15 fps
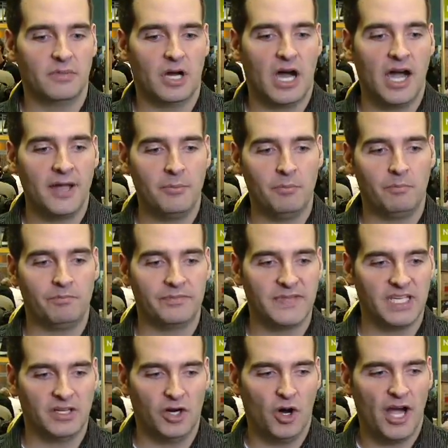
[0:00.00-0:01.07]

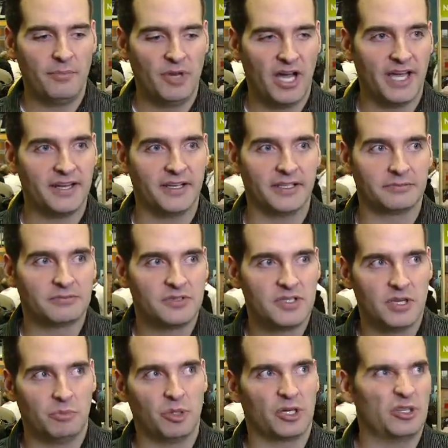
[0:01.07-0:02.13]
I'm not a
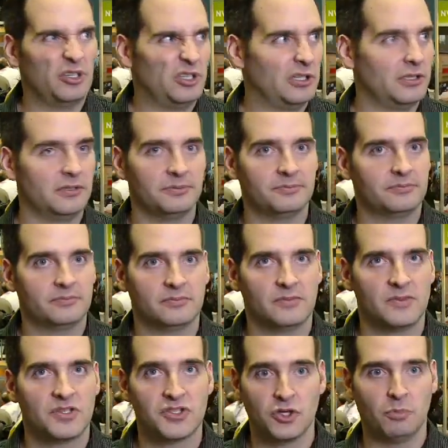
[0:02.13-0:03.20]
typical
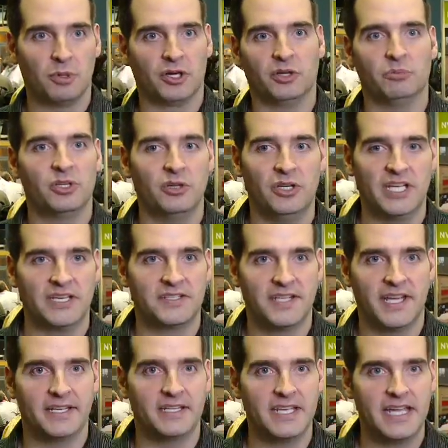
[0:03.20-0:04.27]
supercomputing
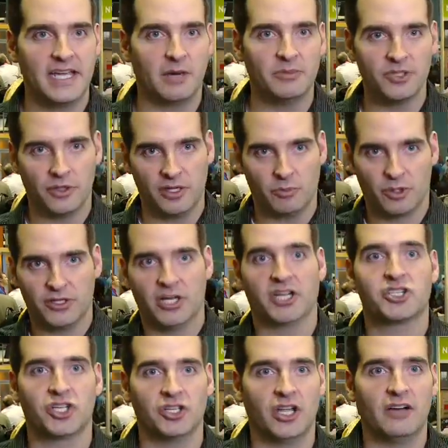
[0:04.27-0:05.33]
attendee. I'm doing
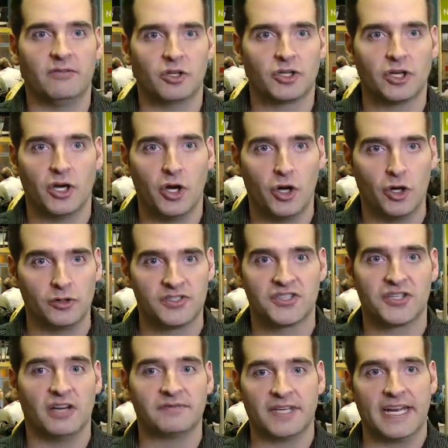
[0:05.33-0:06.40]
production level code,
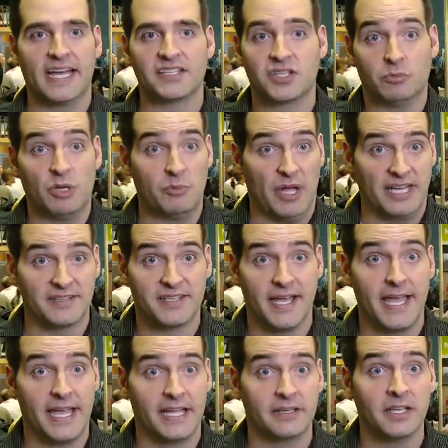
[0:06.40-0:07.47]
stuff that has to be
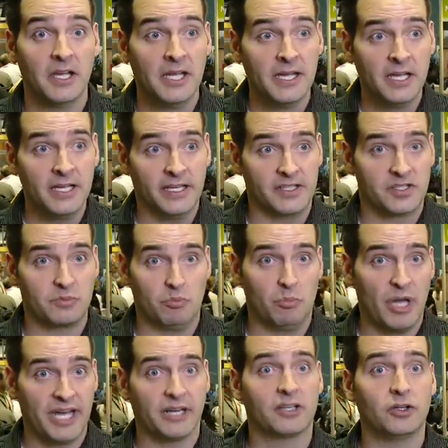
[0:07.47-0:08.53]
maintained. It's
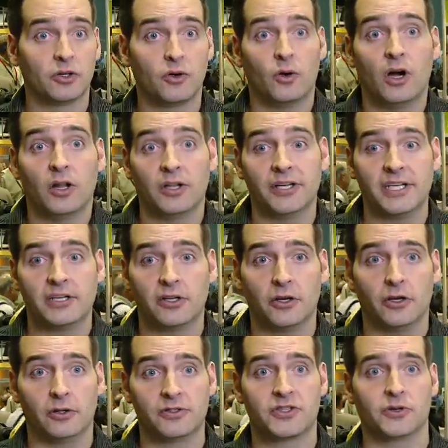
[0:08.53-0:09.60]
medical quality
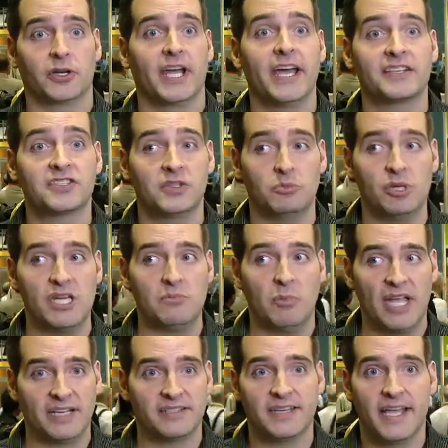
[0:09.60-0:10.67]
code, so it has to be
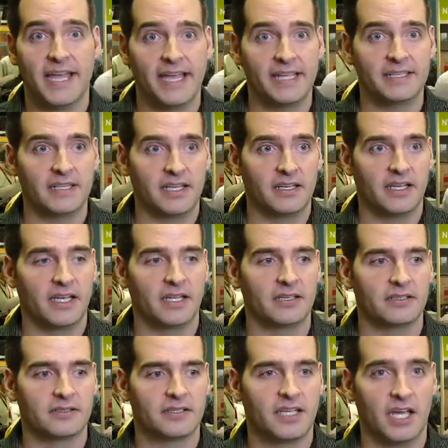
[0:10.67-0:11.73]
maintained
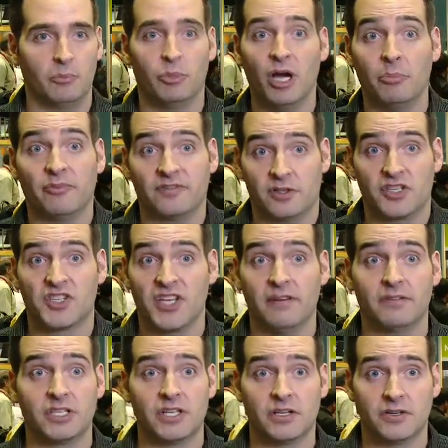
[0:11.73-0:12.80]
and kept up for
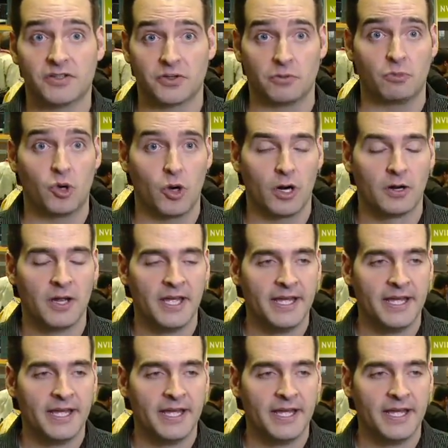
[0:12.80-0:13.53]
7 years or more.